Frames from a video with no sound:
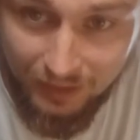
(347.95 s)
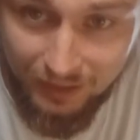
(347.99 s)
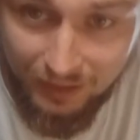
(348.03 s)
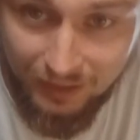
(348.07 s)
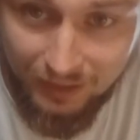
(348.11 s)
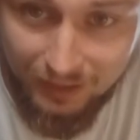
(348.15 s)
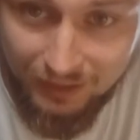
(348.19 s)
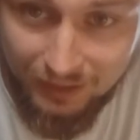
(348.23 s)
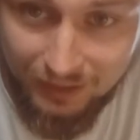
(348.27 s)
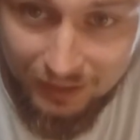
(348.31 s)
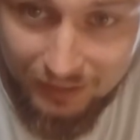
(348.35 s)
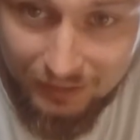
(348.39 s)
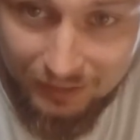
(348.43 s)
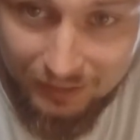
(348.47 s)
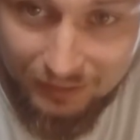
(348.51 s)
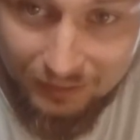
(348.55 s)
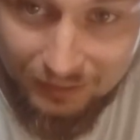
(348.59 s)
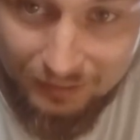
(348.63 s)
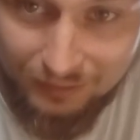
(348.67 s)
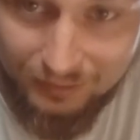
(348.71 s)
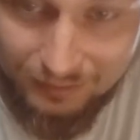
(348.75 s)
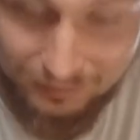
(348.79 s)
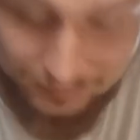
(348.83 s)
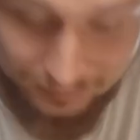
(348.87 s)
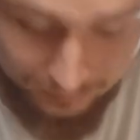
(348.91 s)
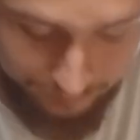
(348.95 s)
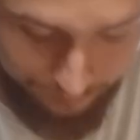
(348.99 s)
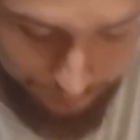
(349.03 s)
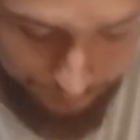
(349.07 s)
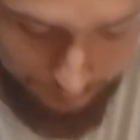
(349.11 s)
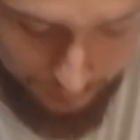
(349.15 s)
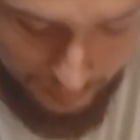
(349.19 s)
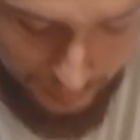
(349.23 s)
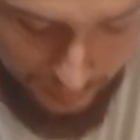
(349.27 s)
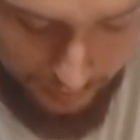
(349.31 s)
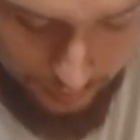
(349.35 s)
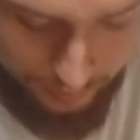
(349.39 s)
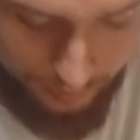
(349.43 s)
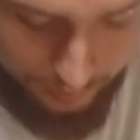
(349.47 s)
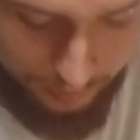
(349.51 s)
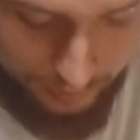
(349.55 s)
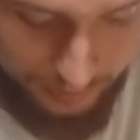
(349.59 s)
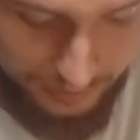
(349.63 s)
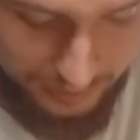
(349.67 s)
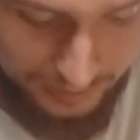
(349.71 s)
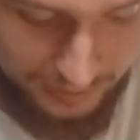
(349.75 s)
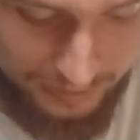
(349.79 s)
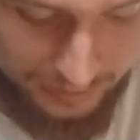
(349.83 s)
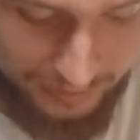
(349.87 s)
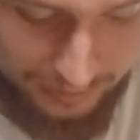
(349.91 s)
and on
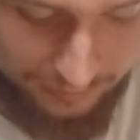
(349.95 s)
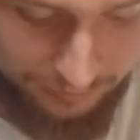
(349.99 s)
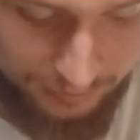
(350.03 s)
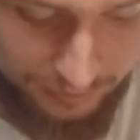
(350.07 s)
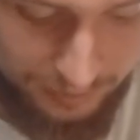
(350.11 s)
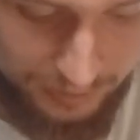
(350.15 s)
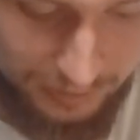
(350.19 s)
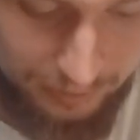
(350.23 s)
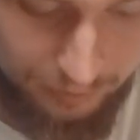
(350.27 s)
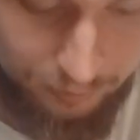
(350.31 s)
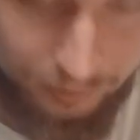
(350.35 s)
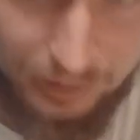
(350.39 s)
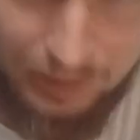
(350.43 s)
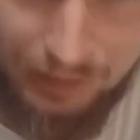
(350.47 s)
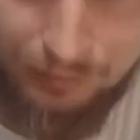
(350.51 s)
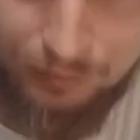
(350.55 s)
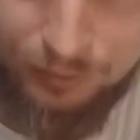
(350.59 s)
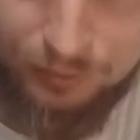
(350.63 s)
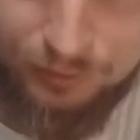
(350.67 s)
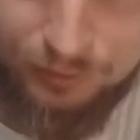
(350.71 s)
the end I think I wanna